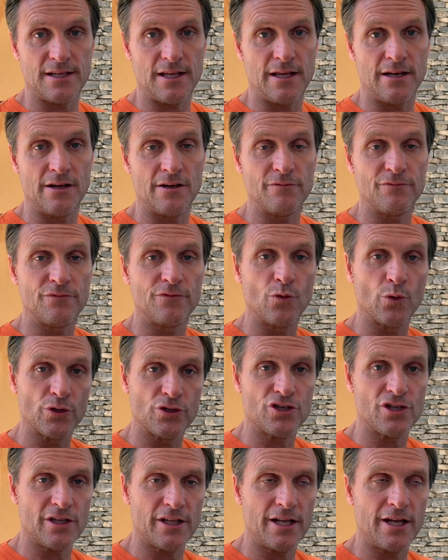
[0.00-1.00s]
And
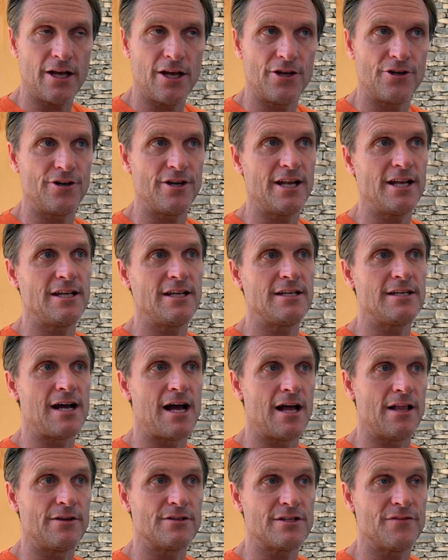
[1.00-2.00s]
unfortunately, at
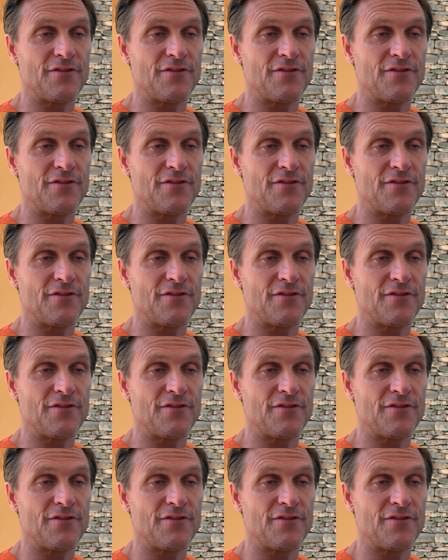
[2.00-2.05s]
$180,